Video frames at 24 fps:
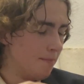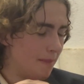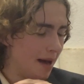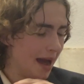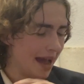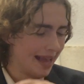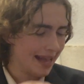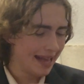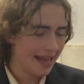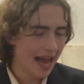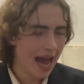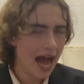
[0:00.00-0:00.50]
my
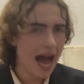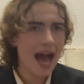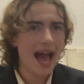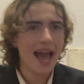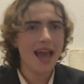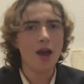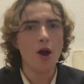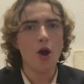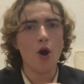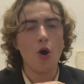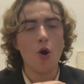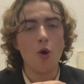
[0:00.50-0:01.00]

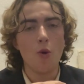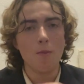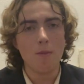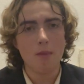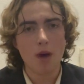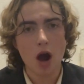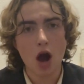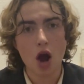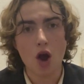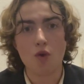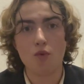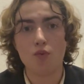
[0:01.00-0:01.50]
guy,
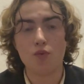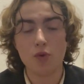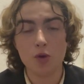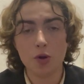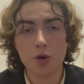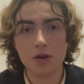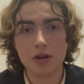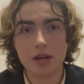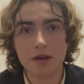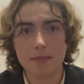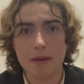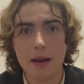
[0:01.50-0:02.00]
Omar,
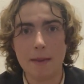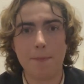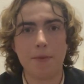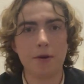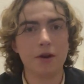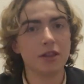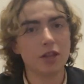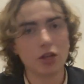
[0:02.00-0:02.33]
ruined it by putting